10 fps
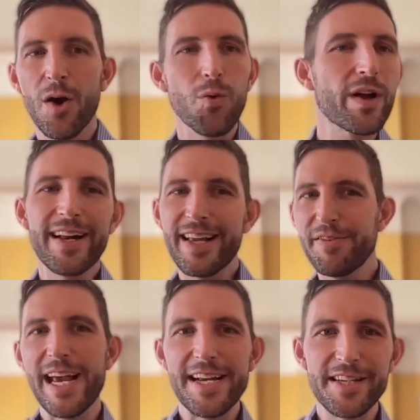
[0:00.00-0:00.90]
we're going to
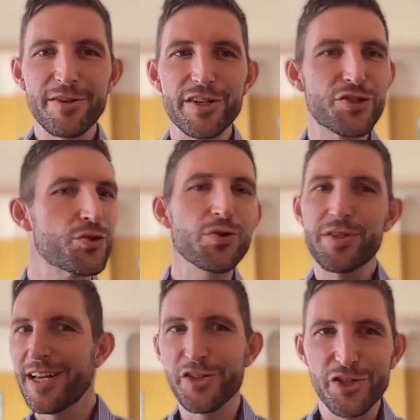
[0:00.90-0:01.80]
give you asynchronous tools,
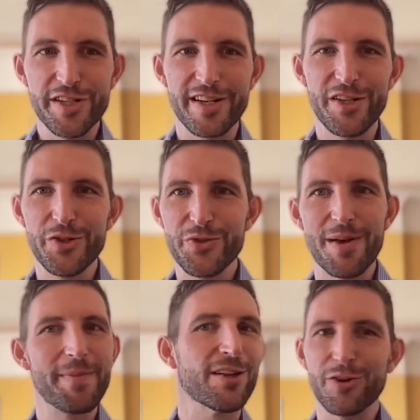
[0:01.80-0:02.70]
and then you're just going to use
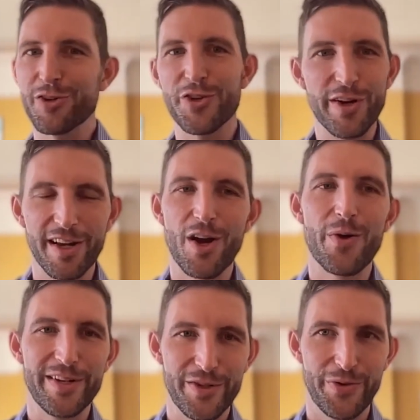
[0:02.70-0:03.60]
them, and learners are going to
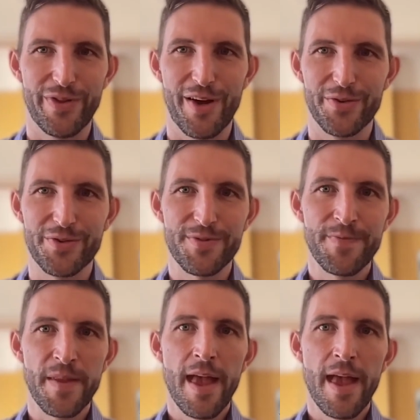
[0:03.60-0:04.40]
go and do those.